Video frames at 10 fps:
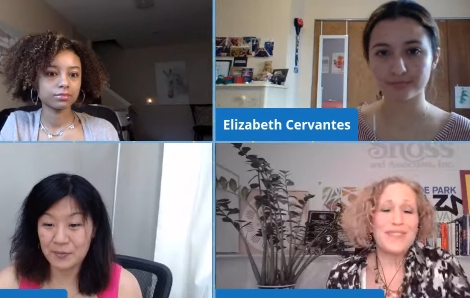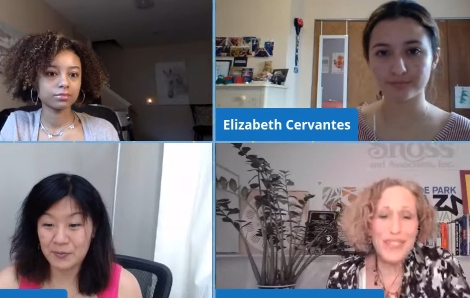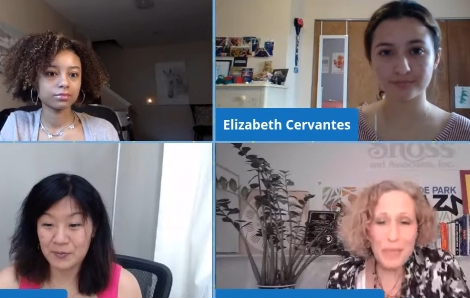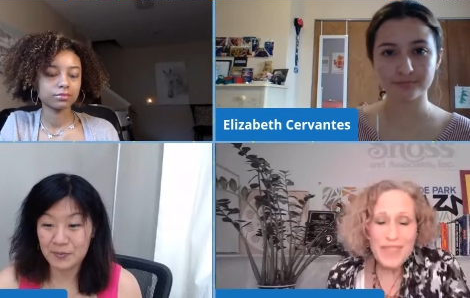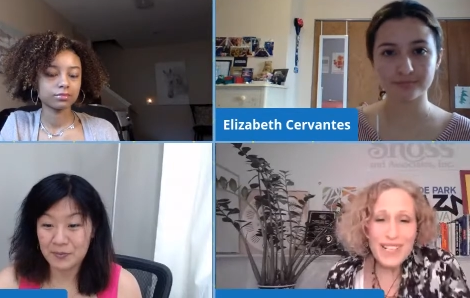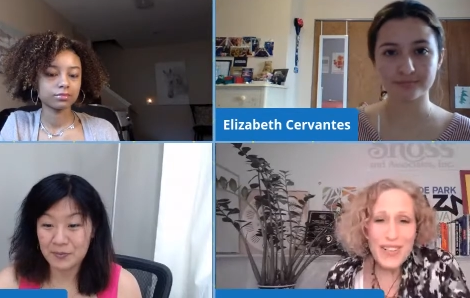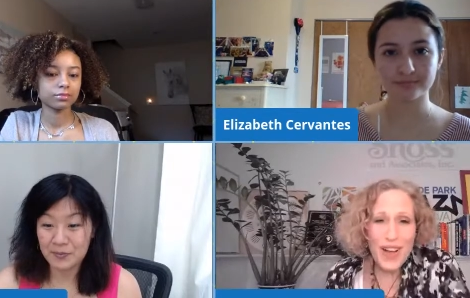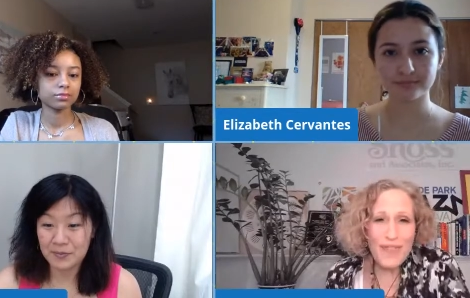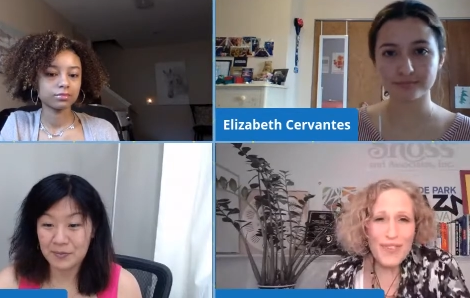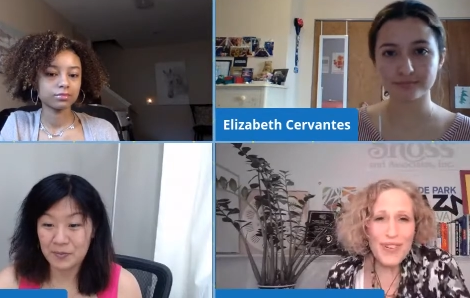Speaker 1: something to
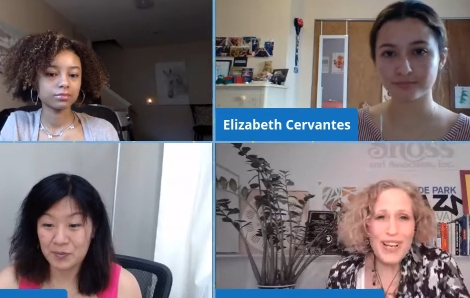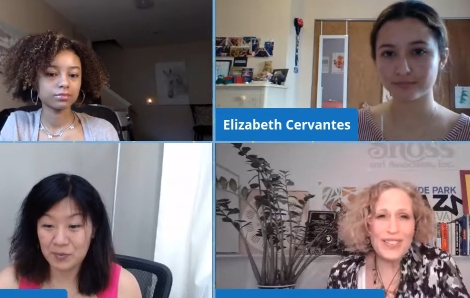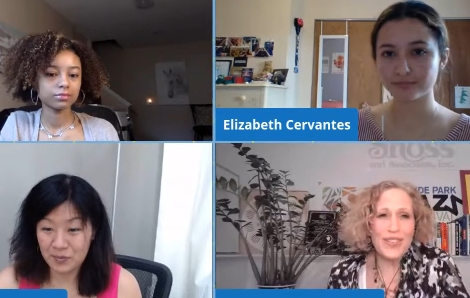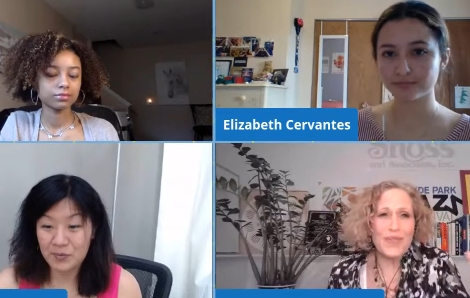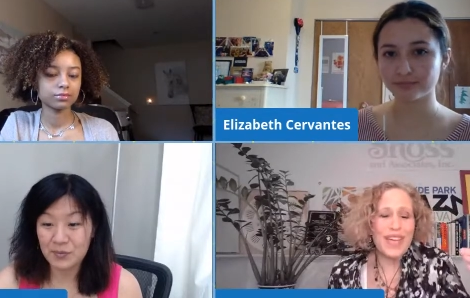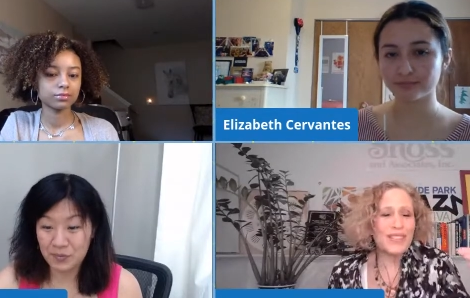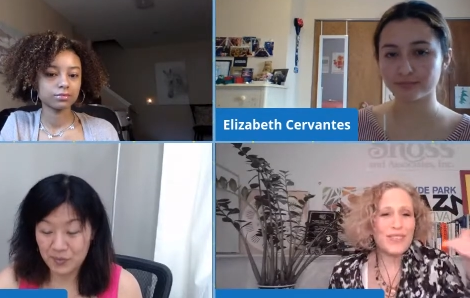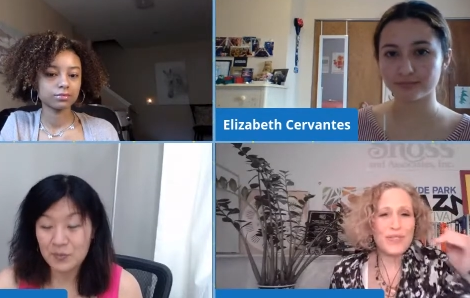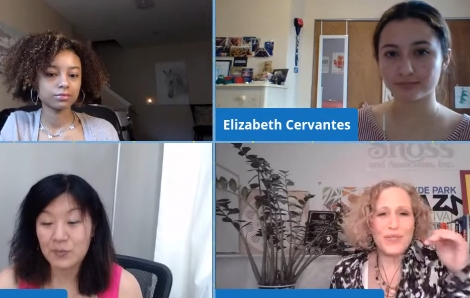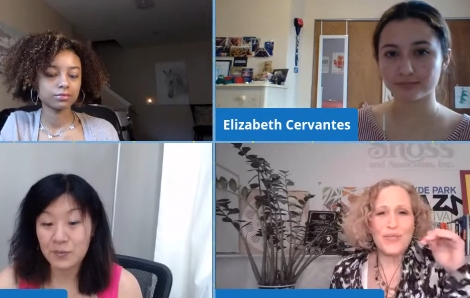offer and so
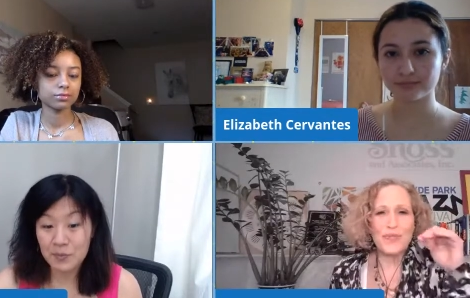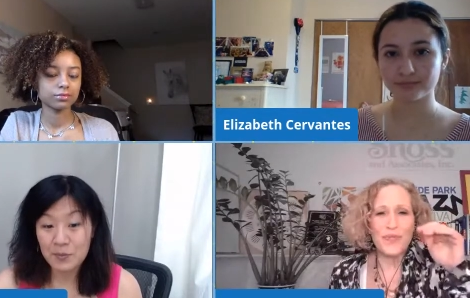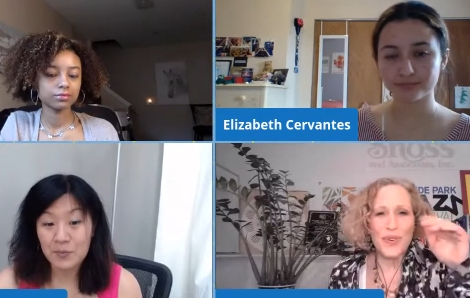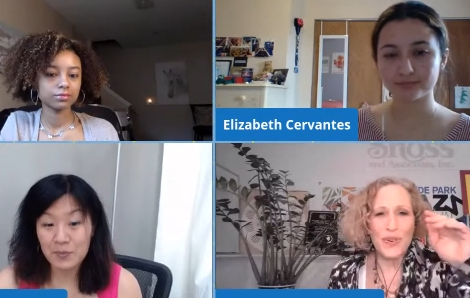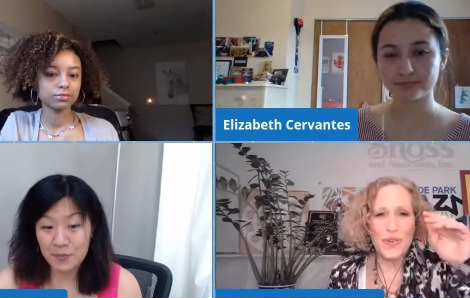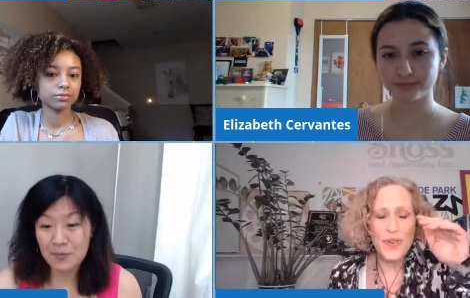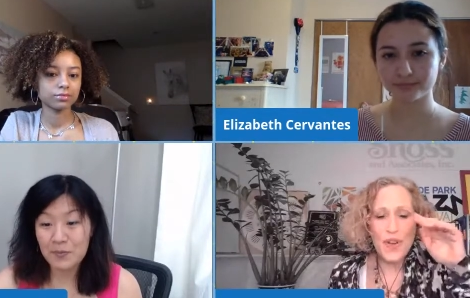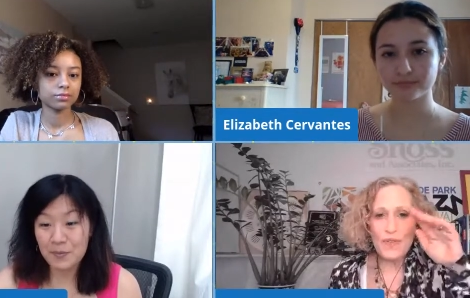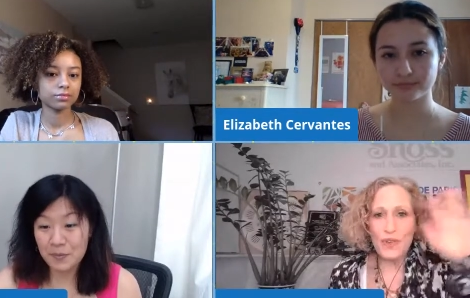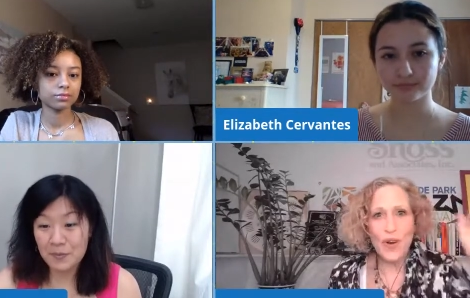that's true for
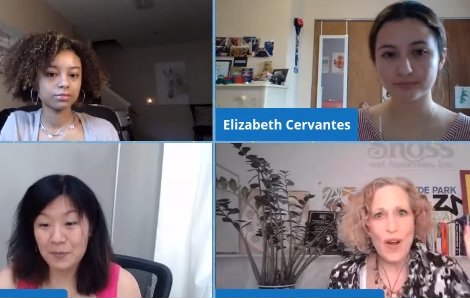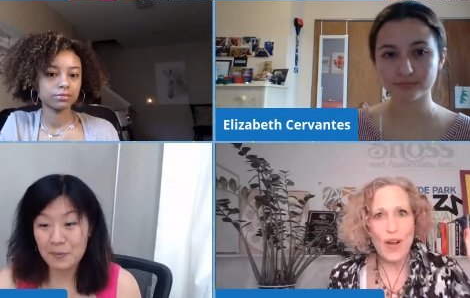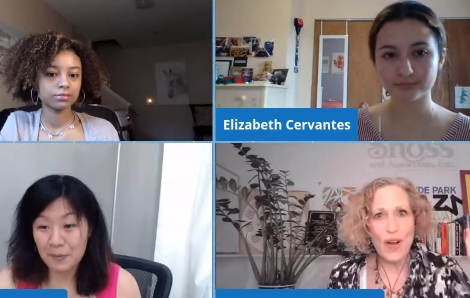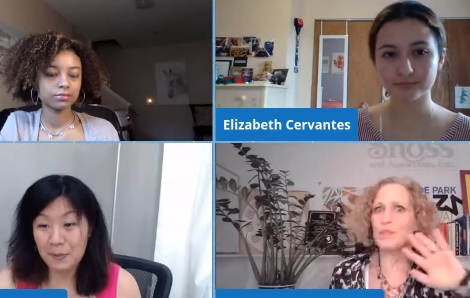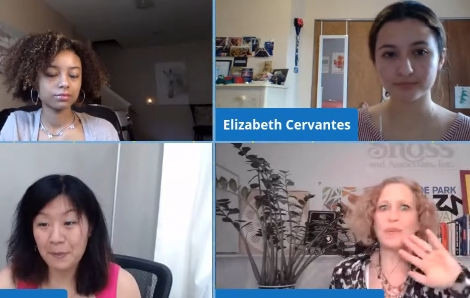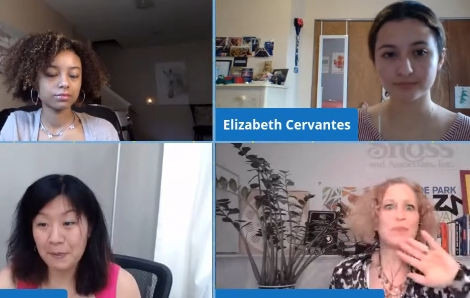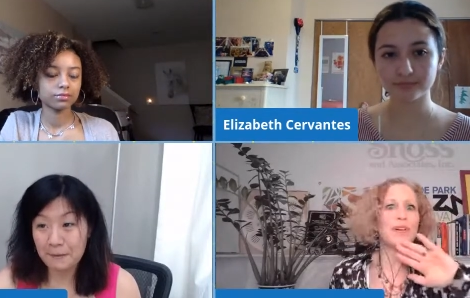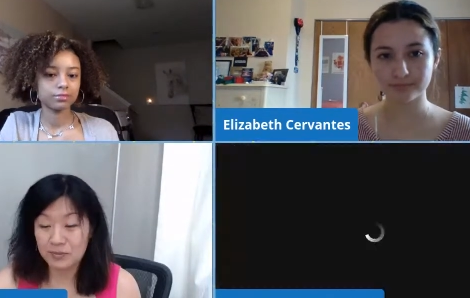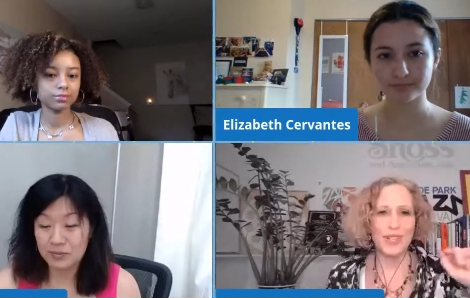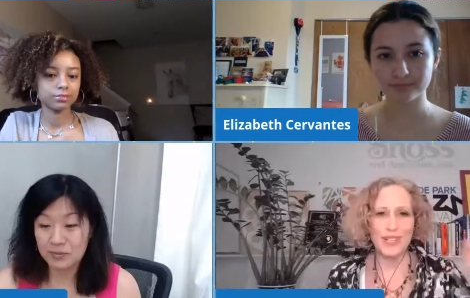for all young
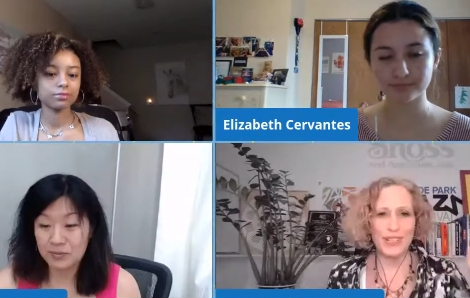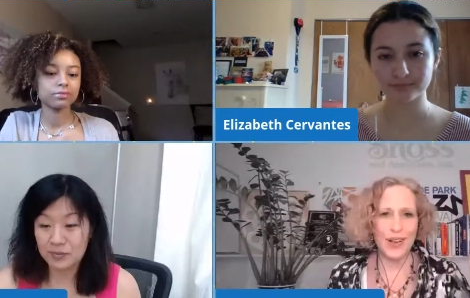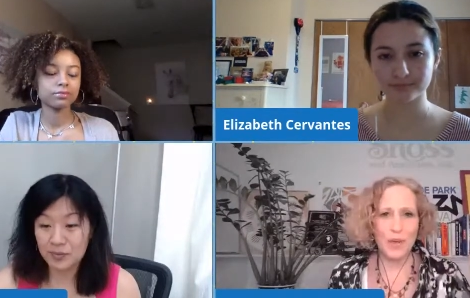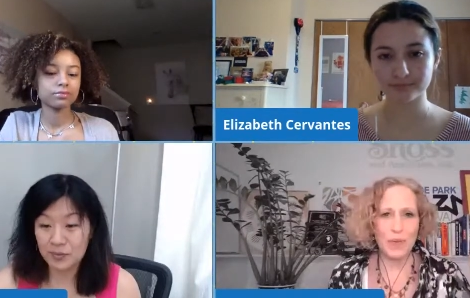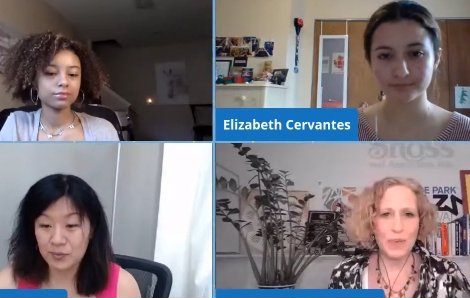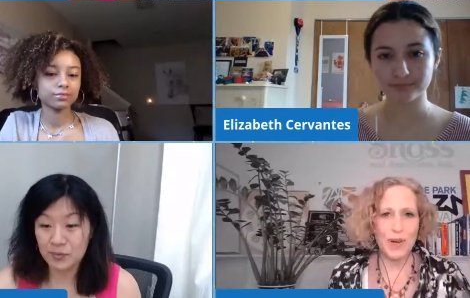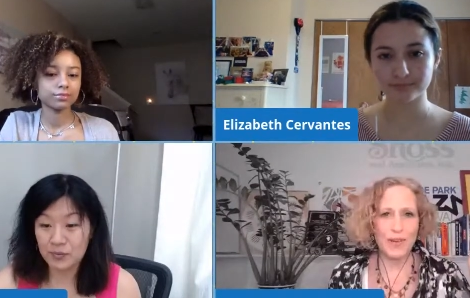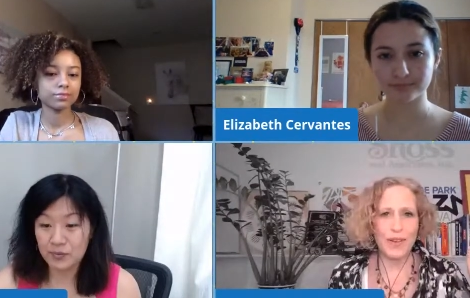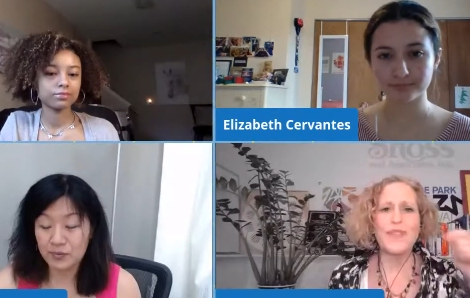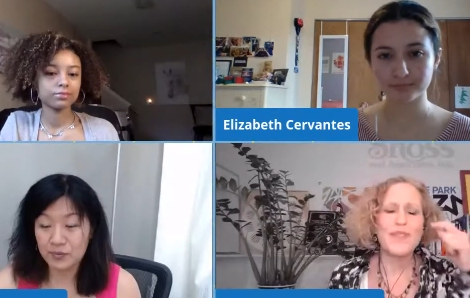people just to call
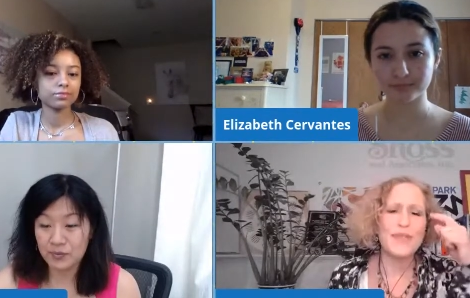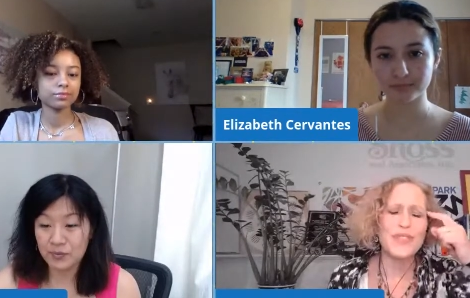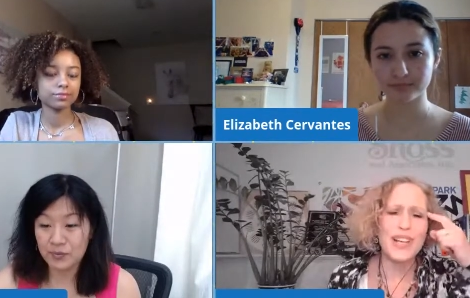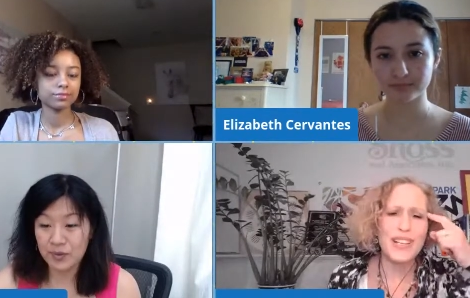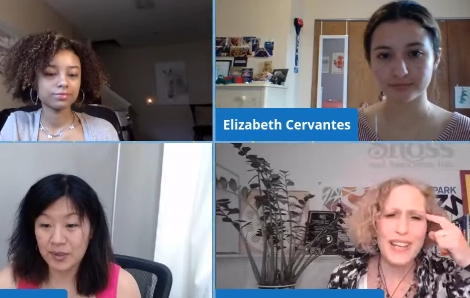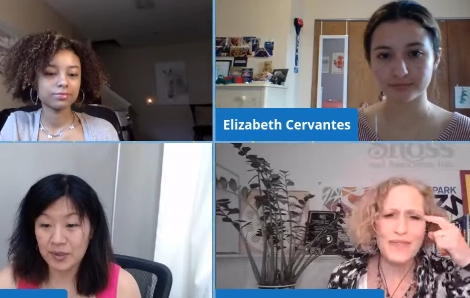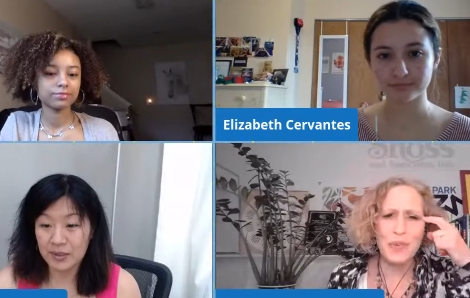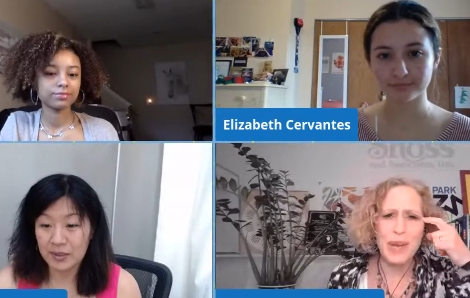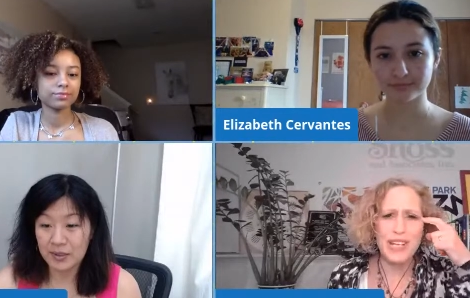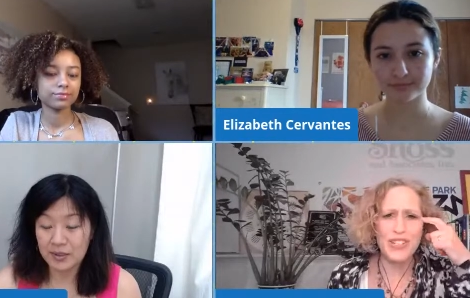people if you've ever done an
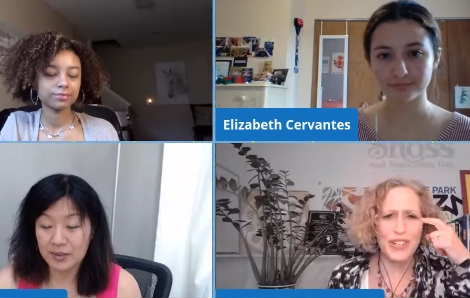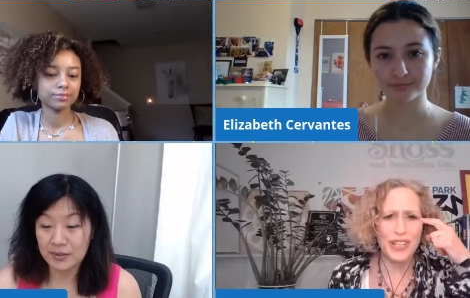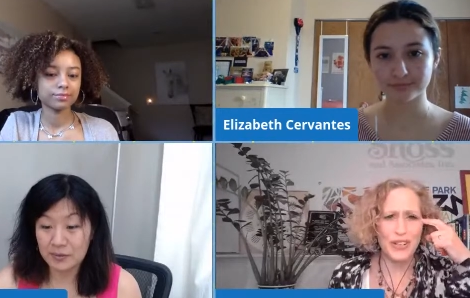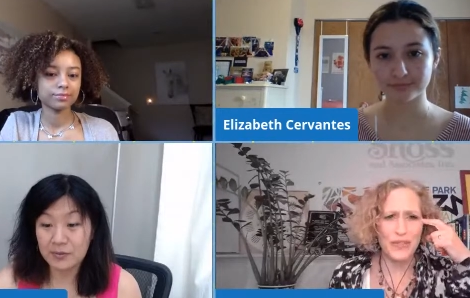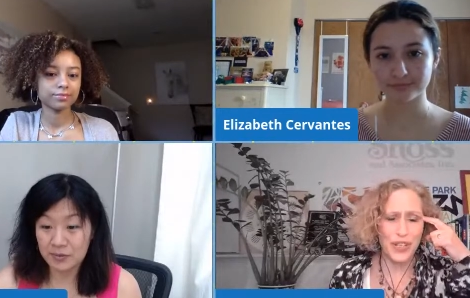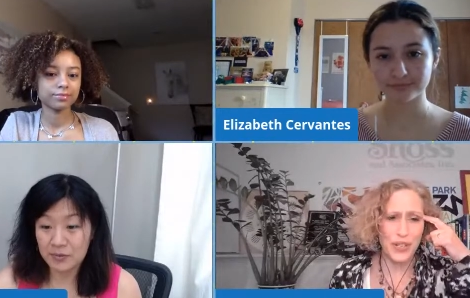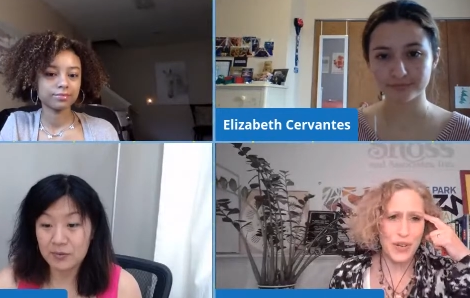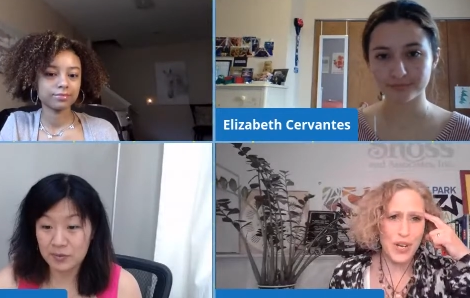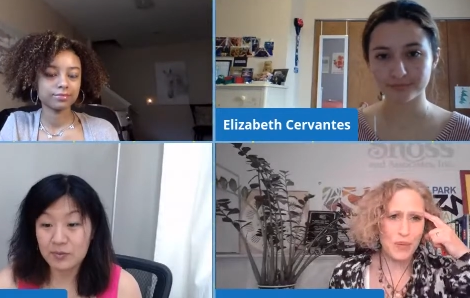informational interview